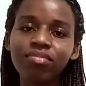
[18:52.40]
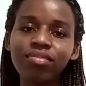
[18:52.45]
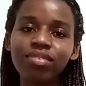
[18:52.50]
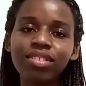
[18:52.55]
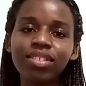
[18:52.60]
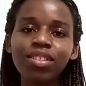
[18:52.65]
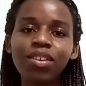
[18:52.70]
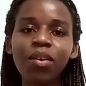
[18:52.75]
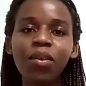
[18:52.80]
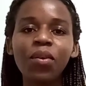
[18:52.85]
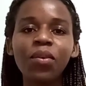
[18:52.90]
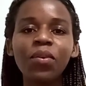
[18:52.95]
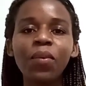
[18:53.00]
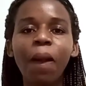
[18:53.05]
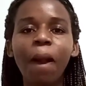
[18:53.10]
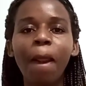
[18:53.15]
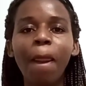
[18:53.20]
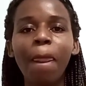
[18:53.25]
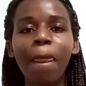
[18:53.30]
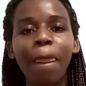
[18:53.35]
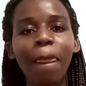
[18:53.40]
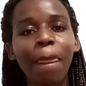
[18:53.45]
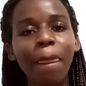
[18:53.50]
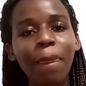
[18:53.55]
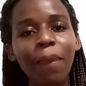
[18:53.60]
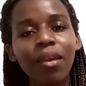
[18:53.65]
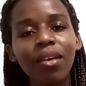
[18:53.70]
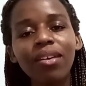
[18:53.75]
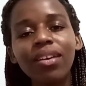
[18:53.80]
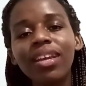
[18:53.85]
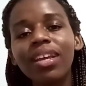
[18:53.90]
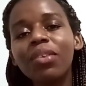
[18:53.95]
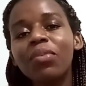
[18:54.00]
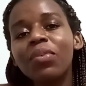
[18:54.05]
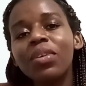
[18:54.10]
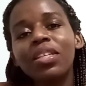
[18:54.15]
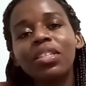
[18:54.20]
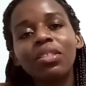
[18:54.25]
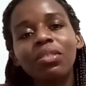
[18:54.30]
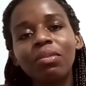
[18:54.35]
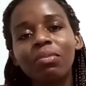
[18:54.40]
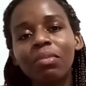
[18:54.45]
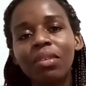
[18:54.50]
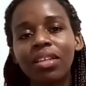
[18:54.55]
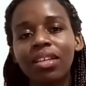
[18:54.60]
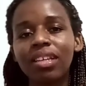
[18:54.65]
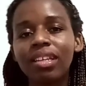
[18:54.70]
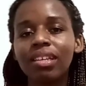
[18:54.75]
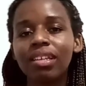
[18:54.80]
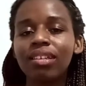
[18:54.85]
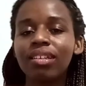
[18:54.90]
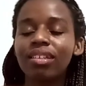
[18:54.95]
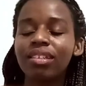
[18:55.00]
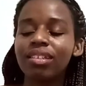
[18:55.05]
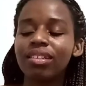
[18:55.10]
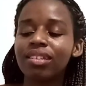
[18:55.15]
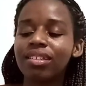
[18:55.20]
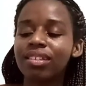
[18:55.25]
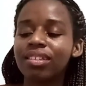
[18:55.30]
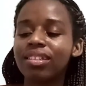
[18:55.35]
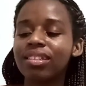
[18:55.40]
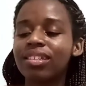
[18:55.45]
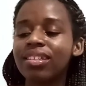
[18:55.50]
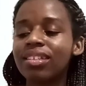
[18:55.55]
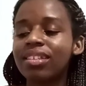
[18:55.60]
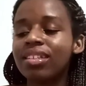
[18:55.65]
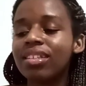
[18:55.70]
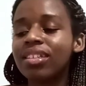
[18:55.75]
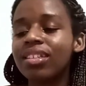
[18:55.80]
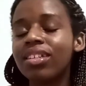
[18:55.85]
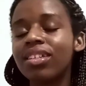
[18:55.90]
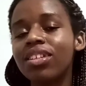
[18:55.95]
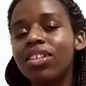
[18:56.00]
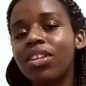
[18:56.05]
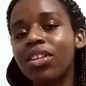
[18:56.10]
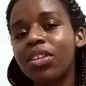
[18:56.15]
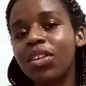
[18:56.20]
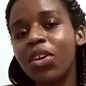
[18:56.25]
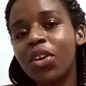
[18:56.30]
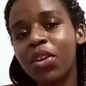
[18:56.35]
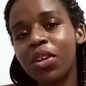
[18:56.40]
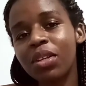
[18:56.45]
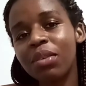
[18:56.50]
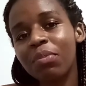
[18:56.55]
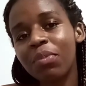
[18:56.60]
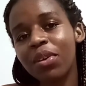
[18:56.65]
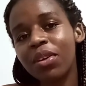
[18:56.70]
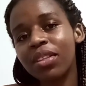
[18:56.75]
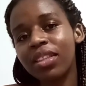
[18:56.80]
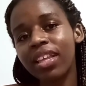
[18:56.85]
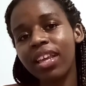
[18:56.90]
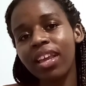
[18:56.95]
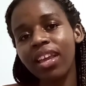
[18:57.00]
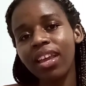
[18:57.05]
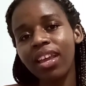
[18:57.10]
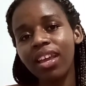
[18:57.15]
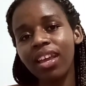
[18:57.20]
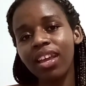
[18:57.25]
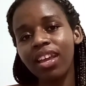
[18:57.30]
So, you can wish me an early birthday.